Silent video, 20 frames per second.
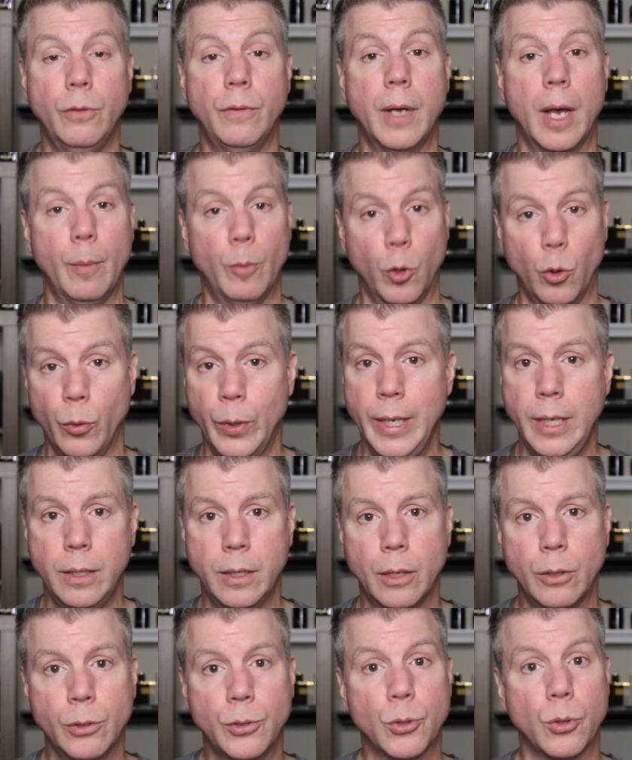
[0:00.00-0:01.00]
You've got
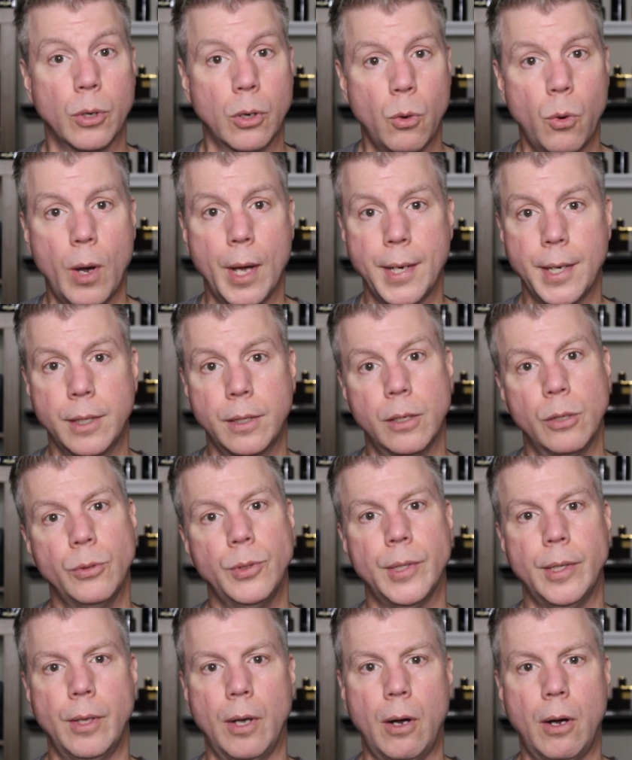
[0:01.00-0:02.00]
marine notes or aquatic
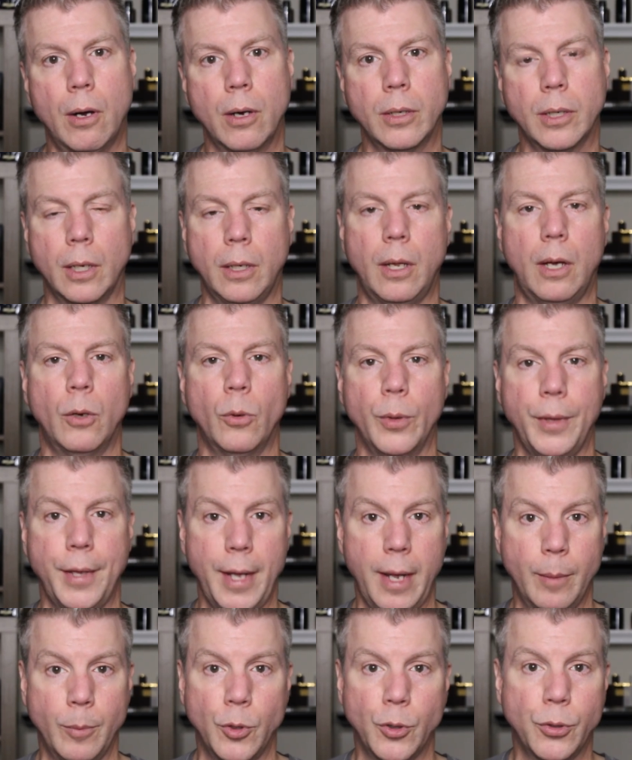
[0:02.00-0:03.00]
notes in the heart along
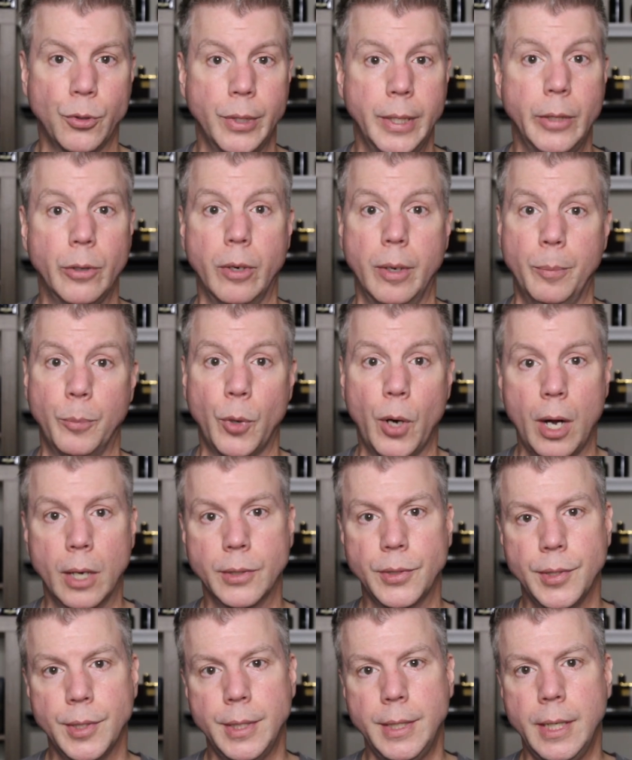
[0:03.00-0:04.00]
with ambergris or
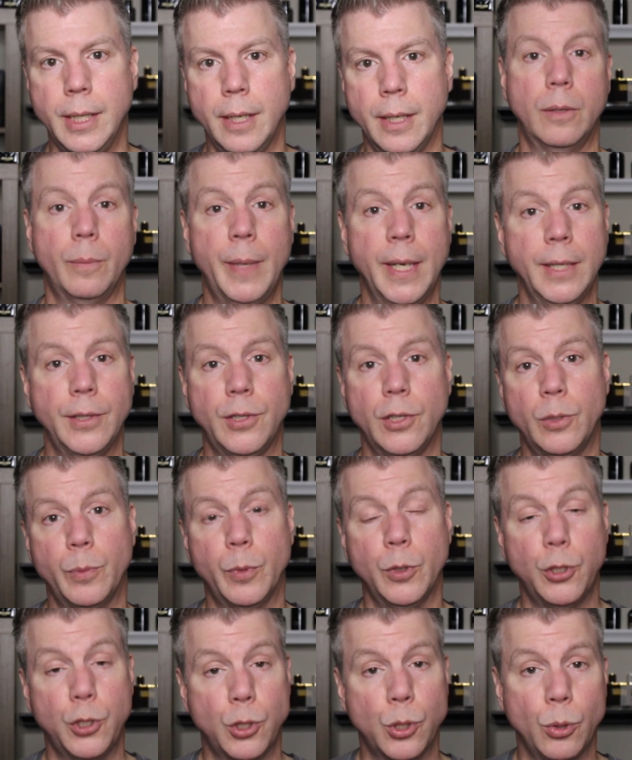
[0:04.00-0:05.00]
ambroxan. The base is
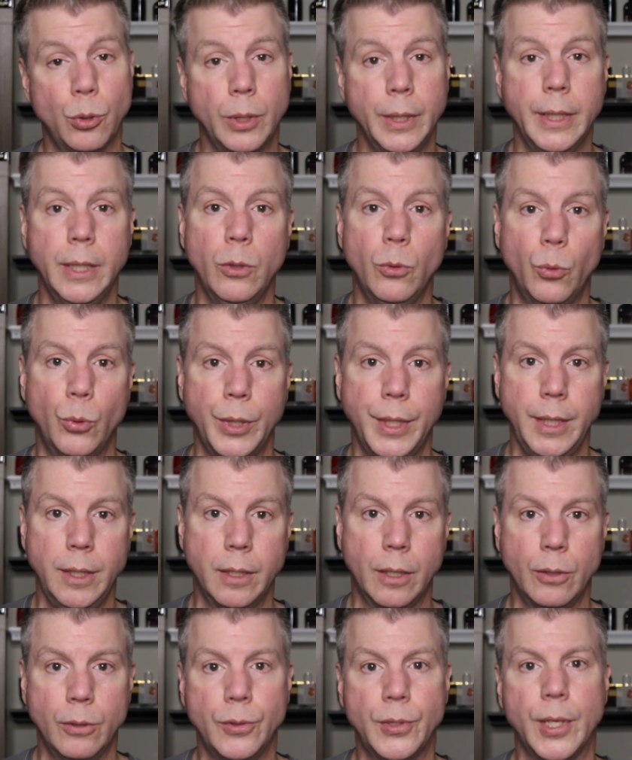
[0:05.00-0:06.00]
patchouli, woody
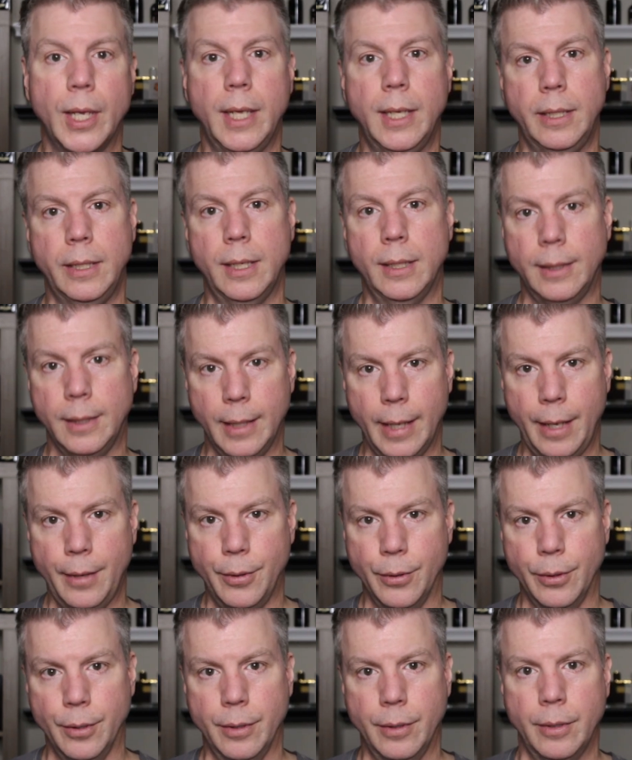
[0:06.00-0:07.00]
notes, and
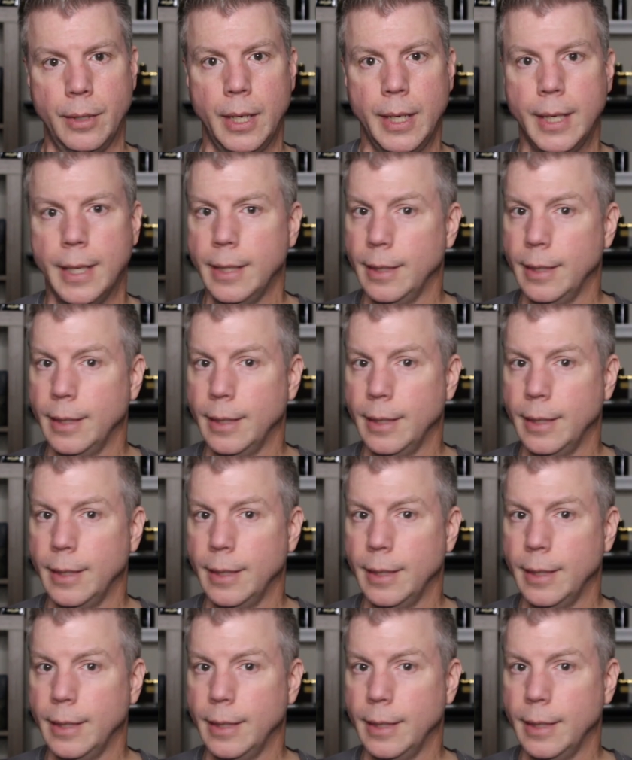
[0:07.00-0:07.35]
leather